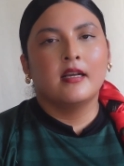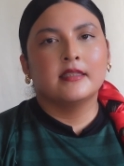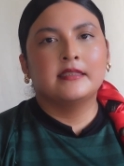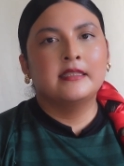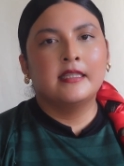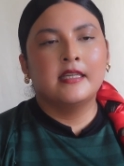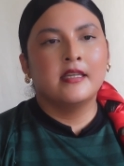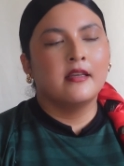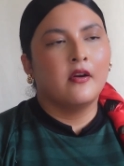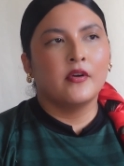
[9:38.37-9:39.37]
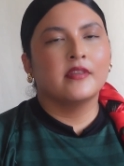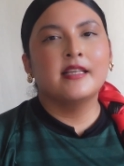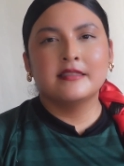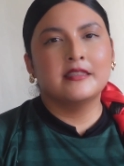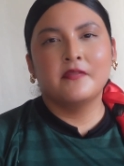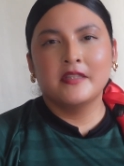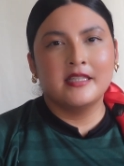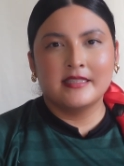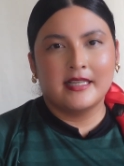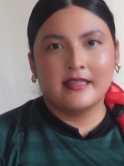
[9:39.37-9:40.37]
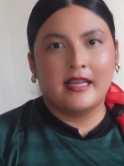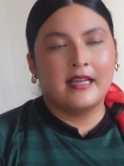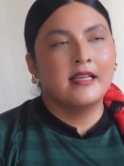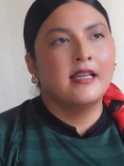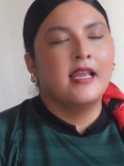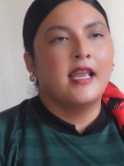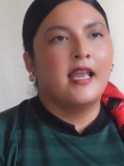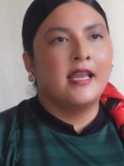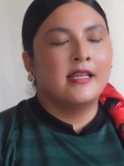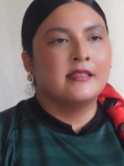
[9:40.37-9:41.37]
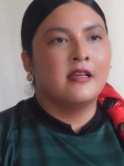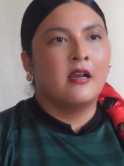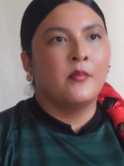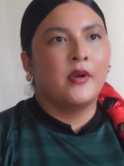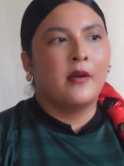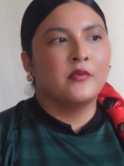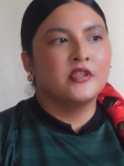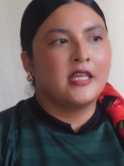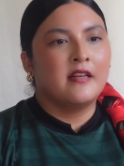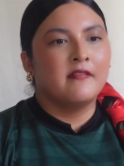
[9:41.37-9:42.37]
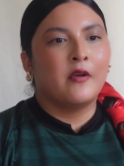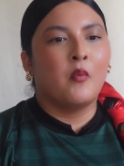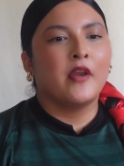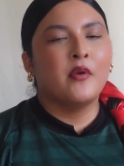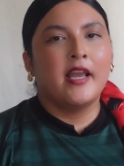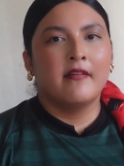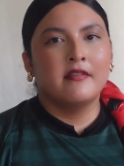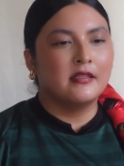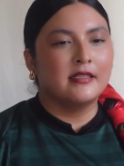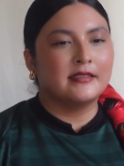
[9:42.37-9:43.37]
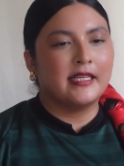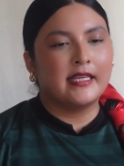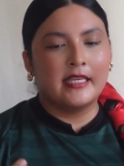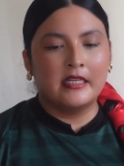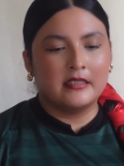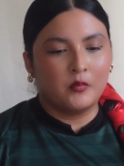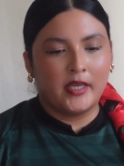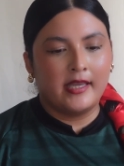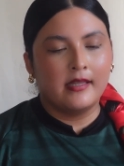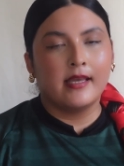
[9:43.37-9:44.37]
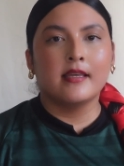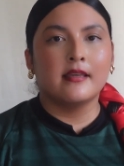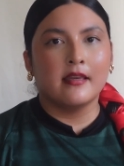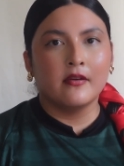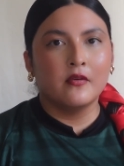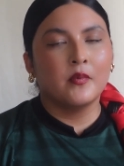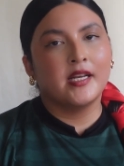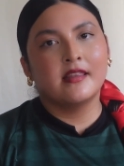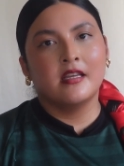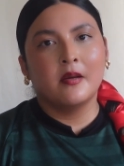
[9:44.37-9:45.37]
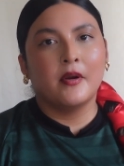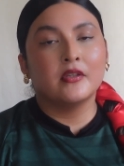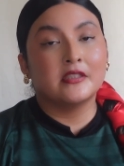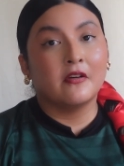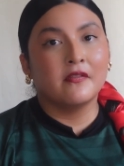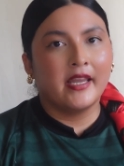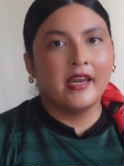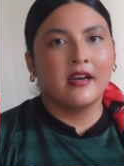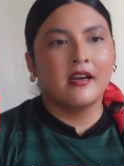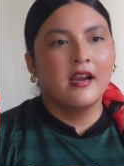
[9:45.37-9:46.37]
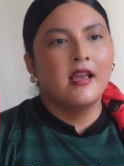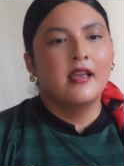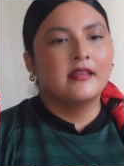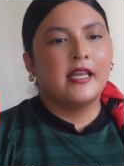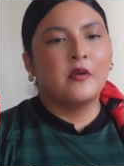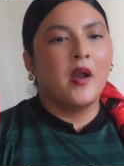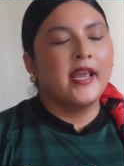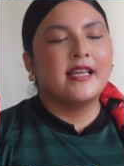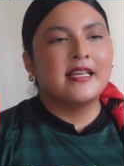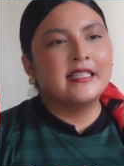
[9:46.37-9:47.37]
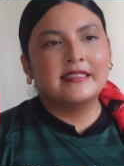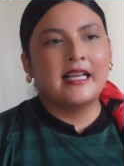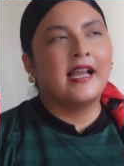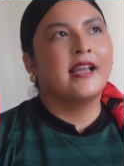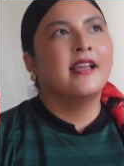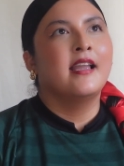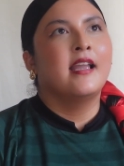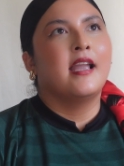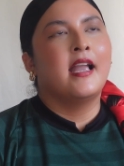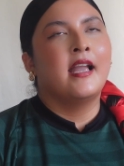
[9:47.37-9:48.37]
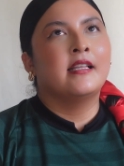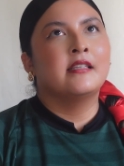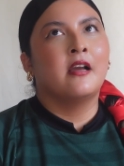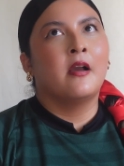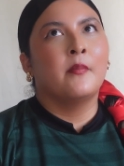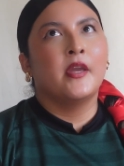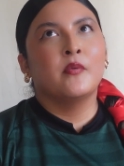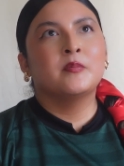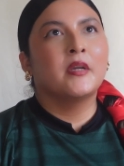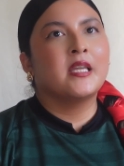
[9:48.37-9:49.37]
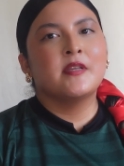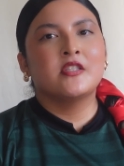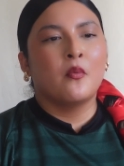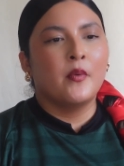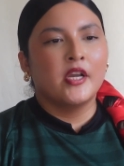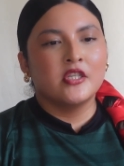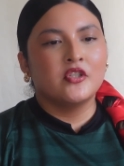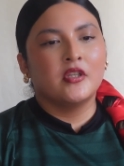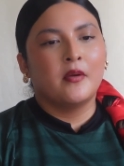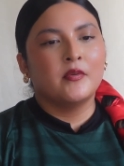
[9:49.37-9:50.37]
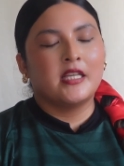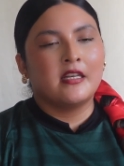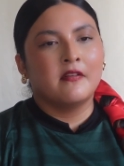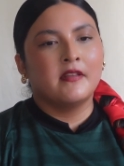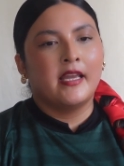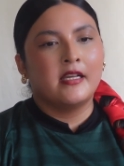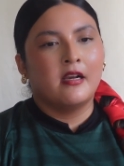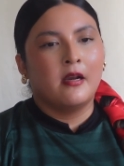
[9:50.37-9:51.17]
singing or things, different things like that. And I was just kind of like, why do I have this like in a way like guilt when I think about self-care? Like, why is that? And it was bugging me so much until I was kind of like